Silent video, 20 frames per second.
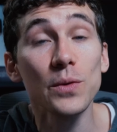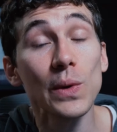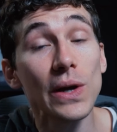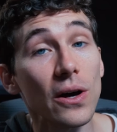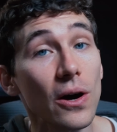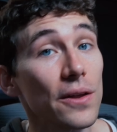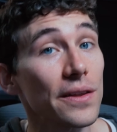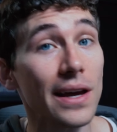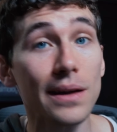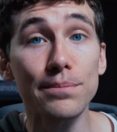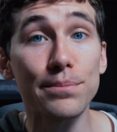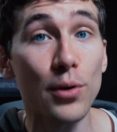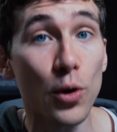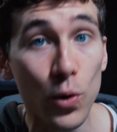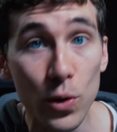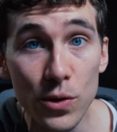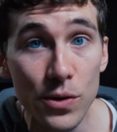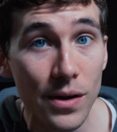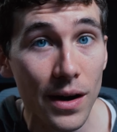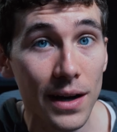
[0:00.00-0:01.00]
And we call that
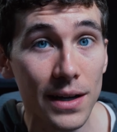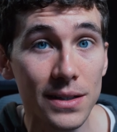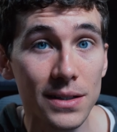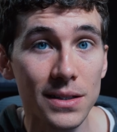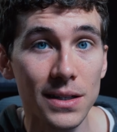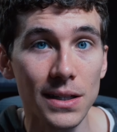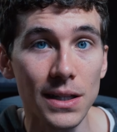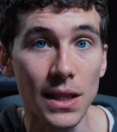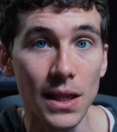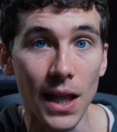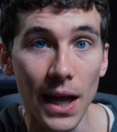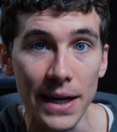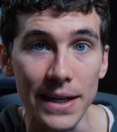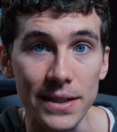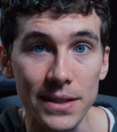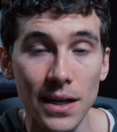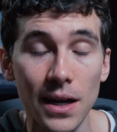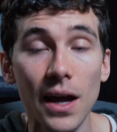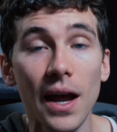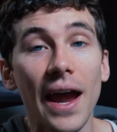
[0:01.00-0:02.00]
polarized
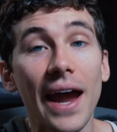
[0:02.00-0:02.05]
light.